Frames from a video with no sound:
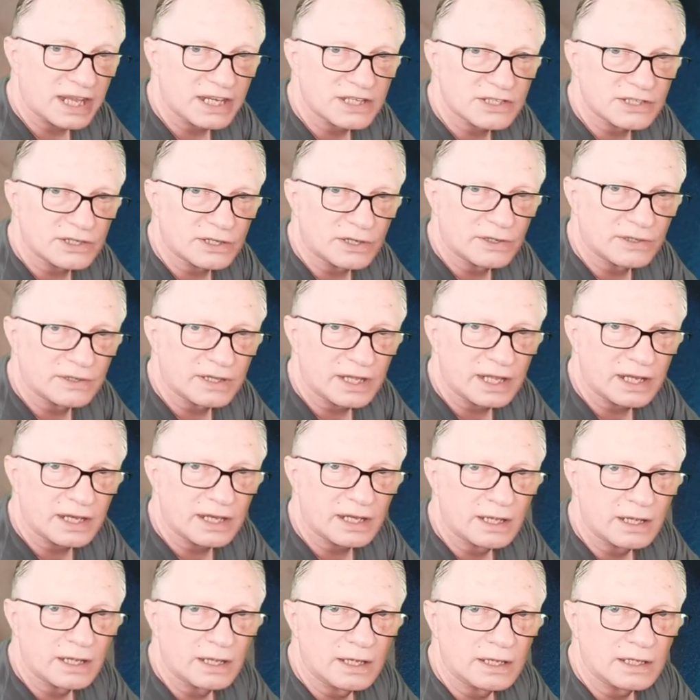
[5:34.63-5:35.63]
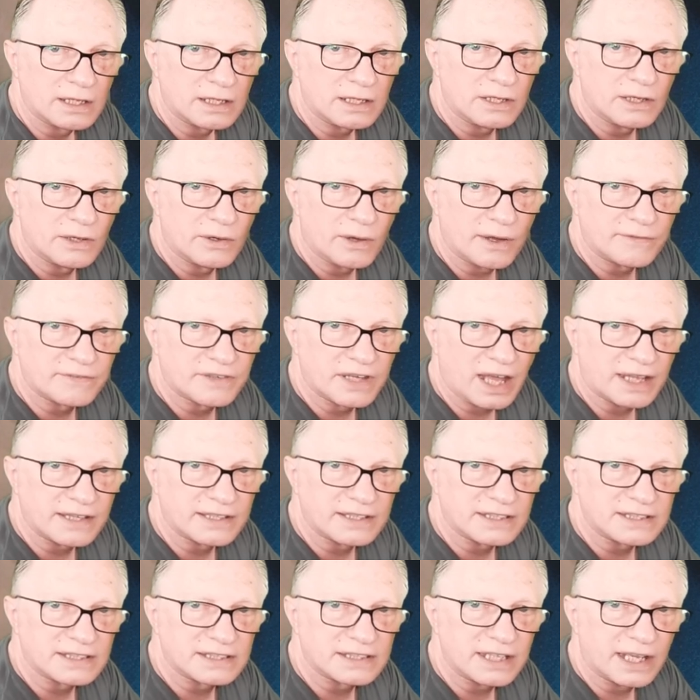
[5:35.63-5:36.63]
sure that, you know, I've got
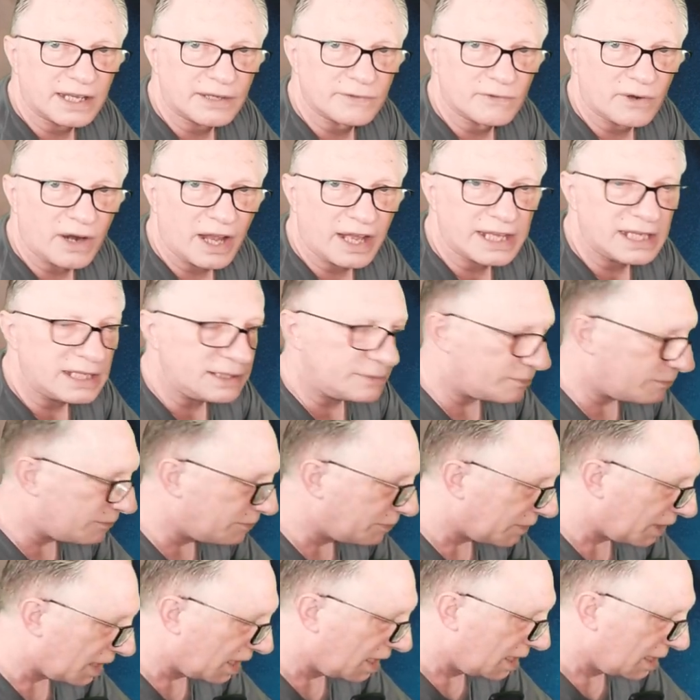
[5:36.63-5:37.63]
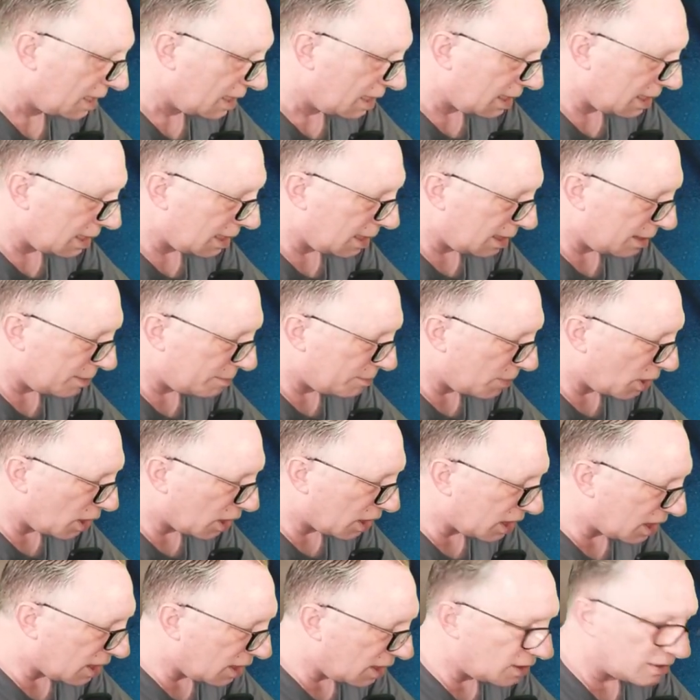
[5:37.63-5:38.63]
this thing right. Uh,
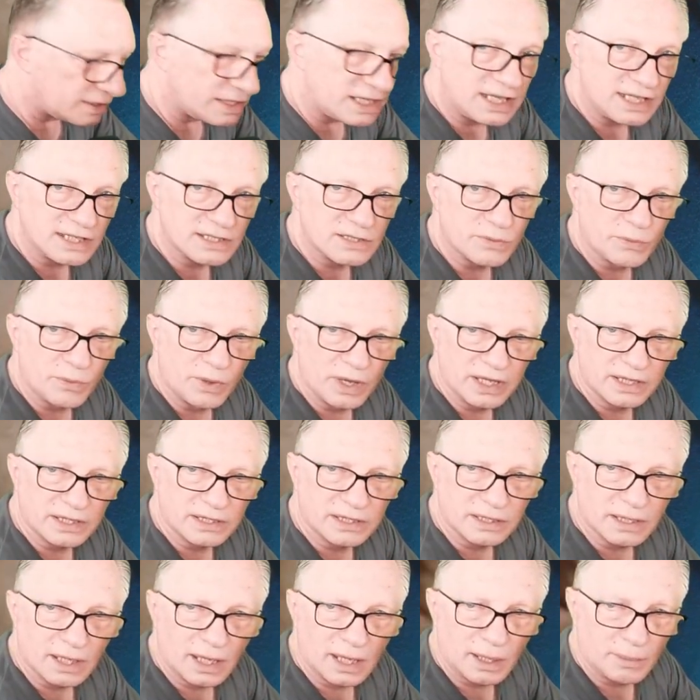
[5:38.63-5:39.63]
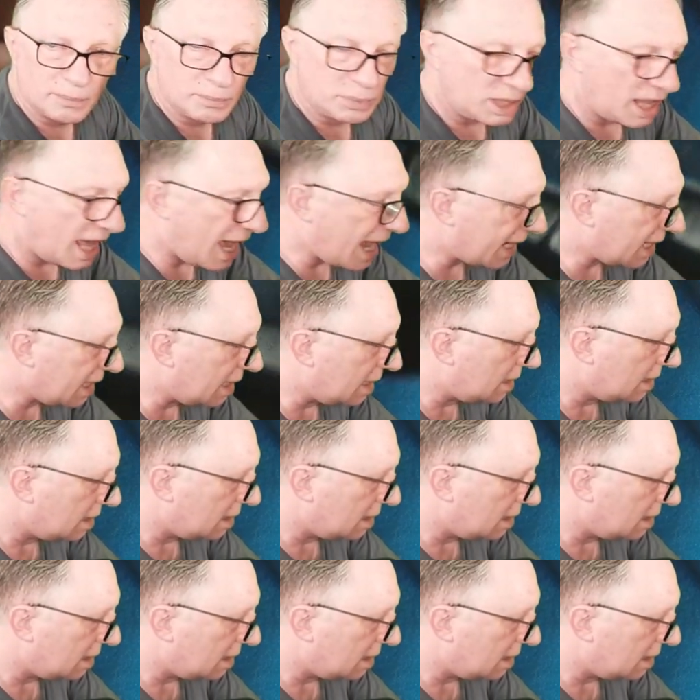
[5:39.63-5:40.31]
mark all these with uh, black,